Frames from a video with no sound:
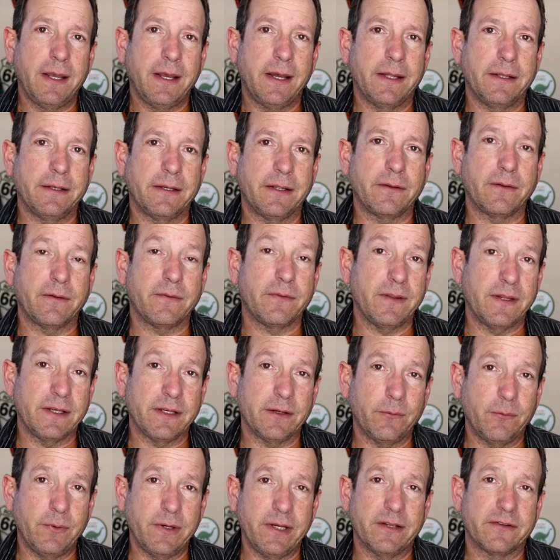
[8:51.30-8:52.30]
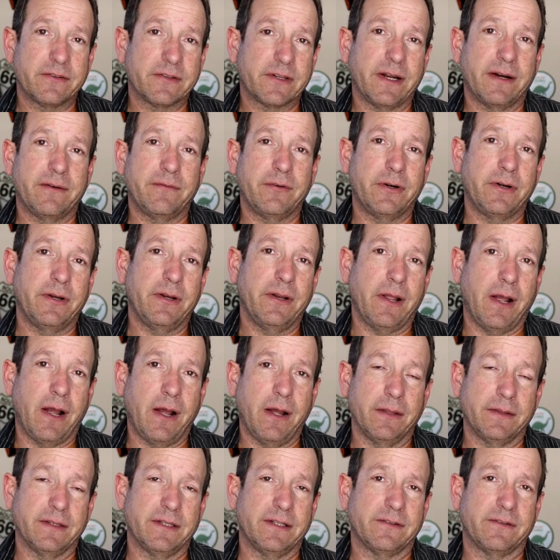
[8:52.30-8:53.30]
Another thing that we discovered
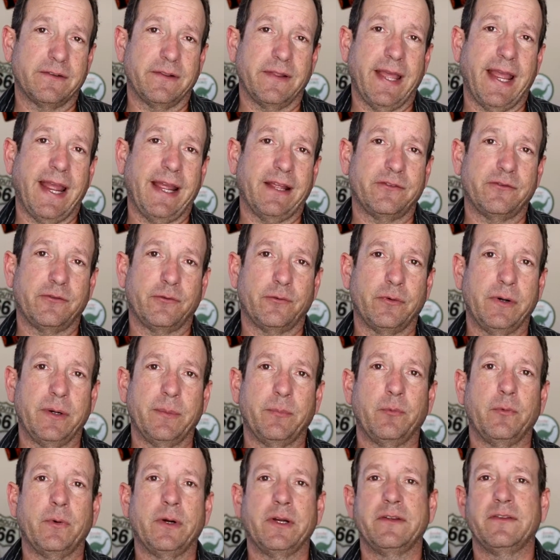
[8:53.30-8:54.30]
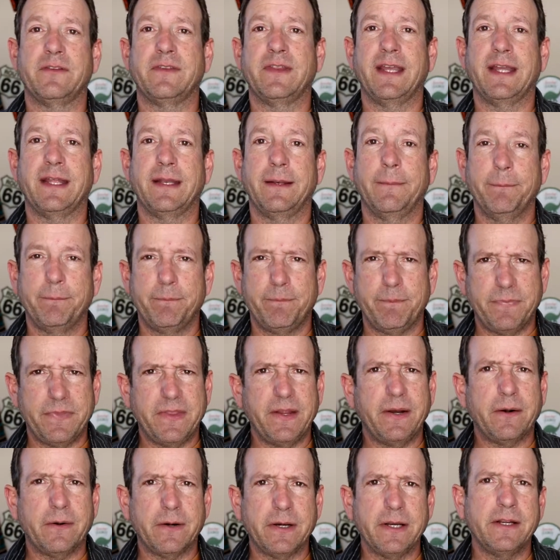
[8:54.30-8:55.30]
on this last trip was that
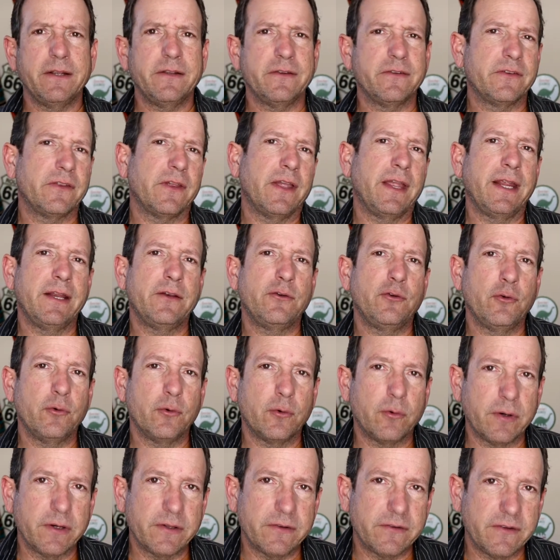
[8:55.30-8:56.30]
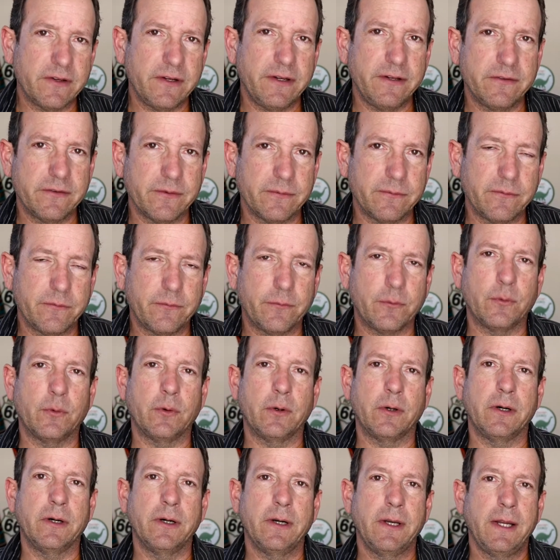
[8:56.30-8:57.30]
there is a tourist season
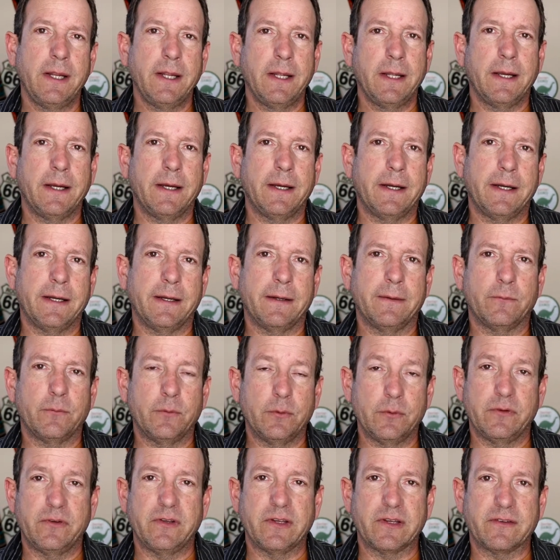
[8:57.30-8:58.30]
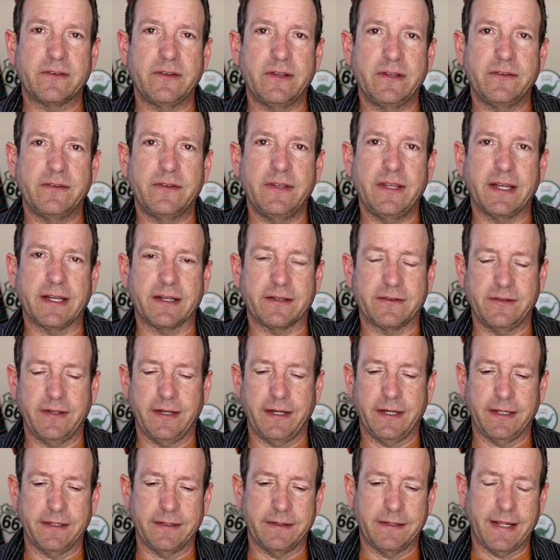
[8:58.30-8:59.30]
for Route 66,
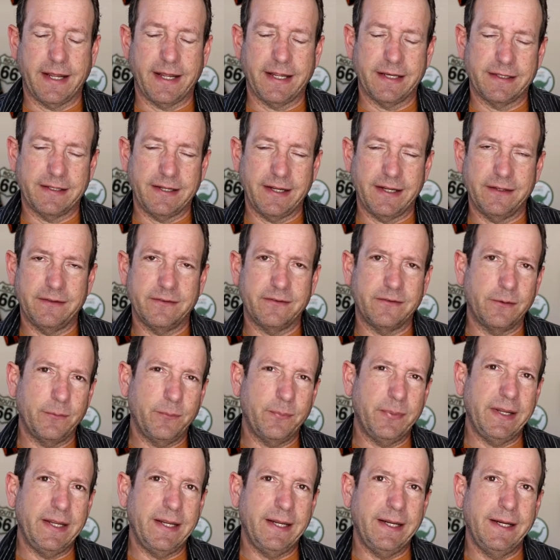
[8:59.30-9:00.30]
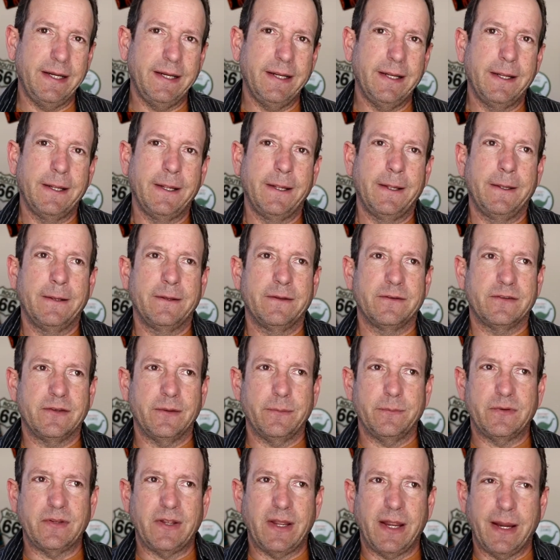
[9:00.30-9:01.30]
and that tends to be
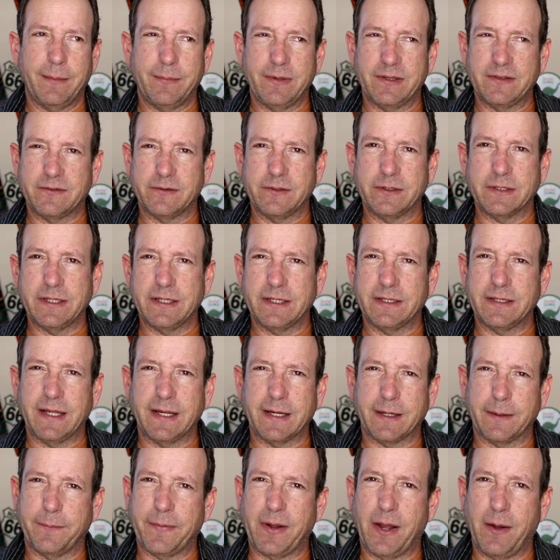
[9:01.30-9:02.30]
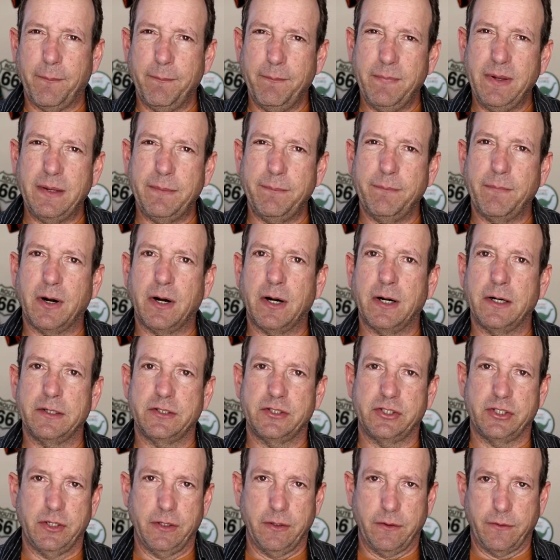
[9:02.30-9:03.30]
sometime, it's looking like about
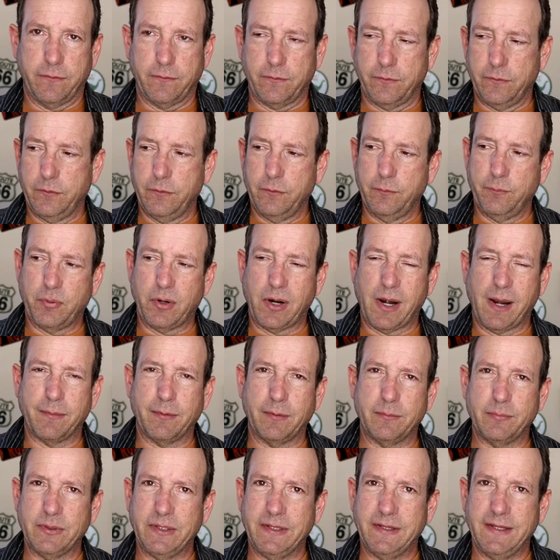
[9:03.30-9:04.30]
mid-March through probably